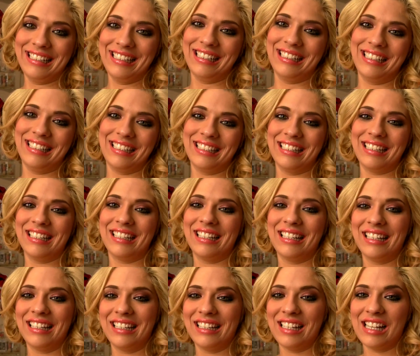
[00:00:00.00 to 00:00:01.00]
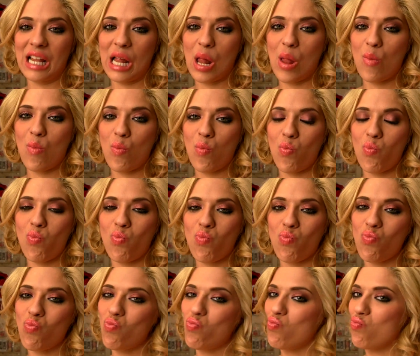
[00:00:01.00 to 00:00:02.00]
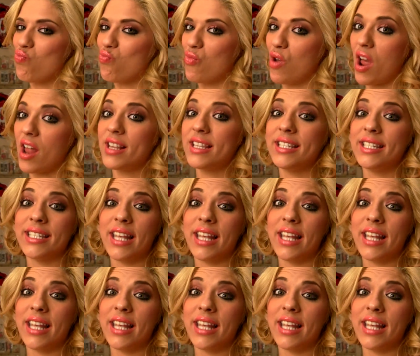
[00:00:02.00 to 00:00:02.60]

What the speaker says: If I was 24, 25?